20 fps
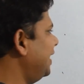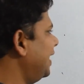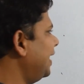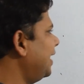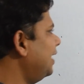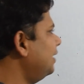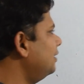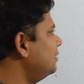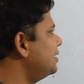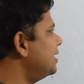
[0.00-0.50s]

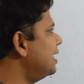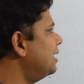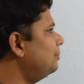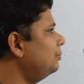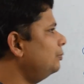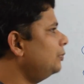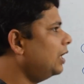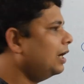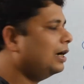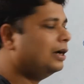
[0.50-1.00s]
taken
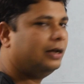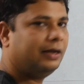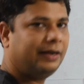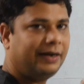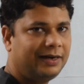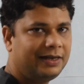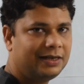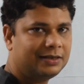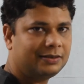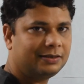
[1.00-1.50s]
some
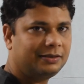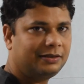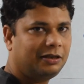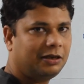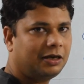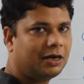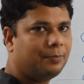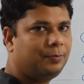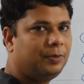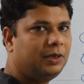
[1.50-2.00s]
radiation
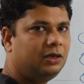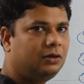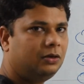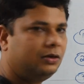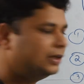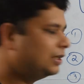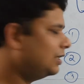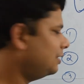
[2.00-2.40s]
therapy or